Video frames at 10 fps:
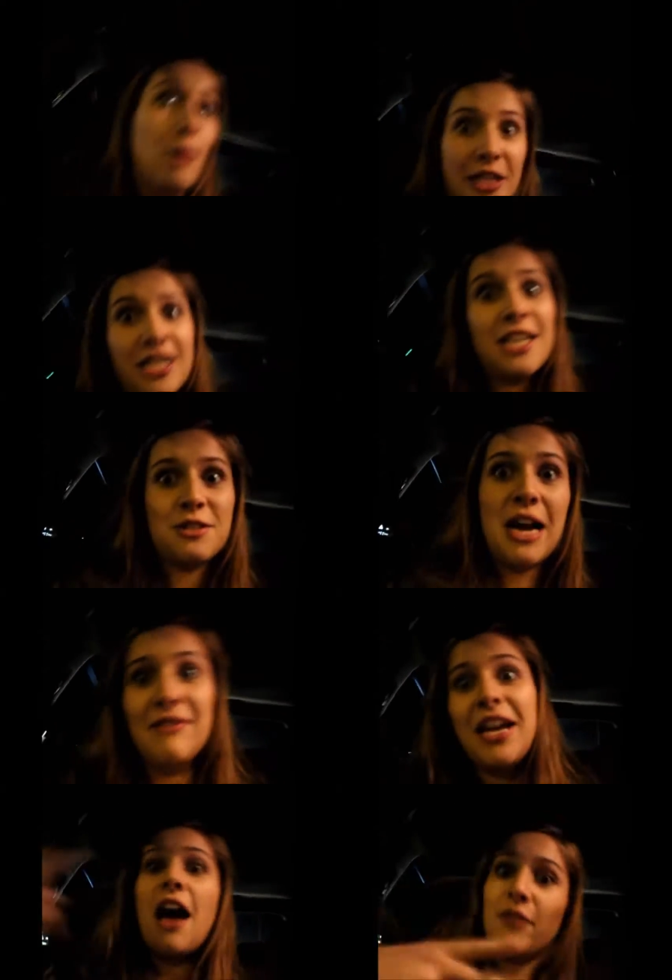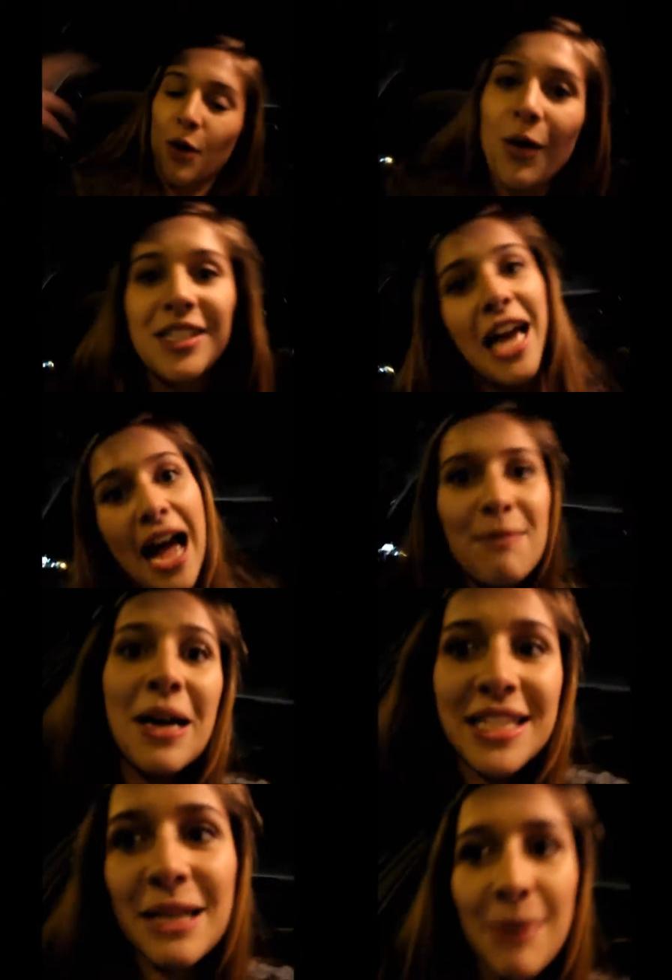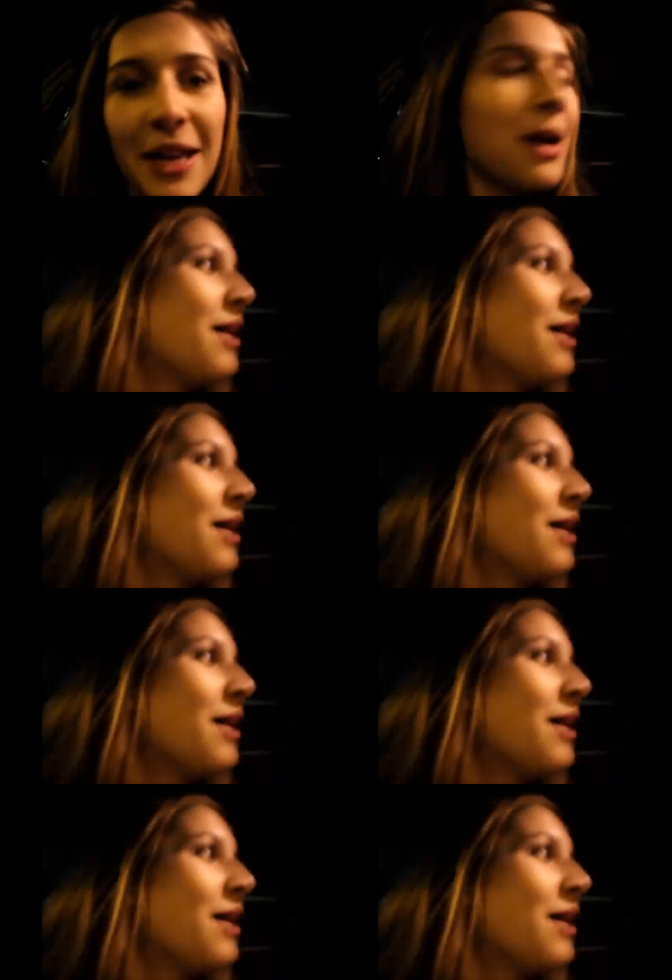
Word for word: When she's driving, of course I have my seatbelt